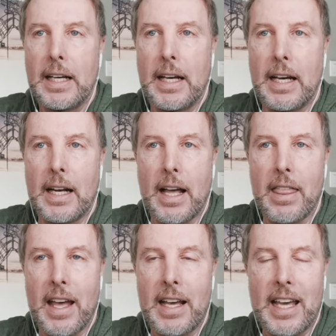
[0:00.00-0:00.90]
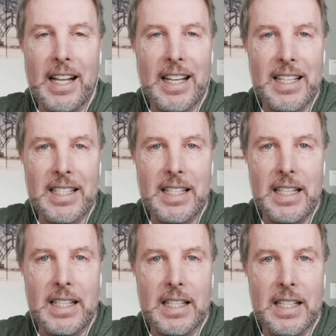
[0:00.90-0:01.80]
And I thank
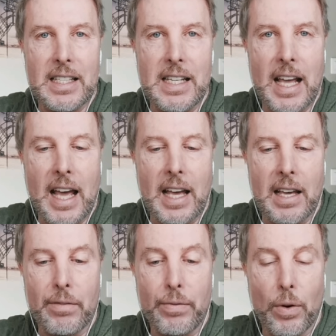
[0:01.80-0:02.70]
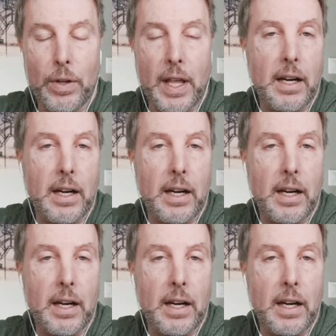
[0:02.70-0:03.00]
LSD to this day for that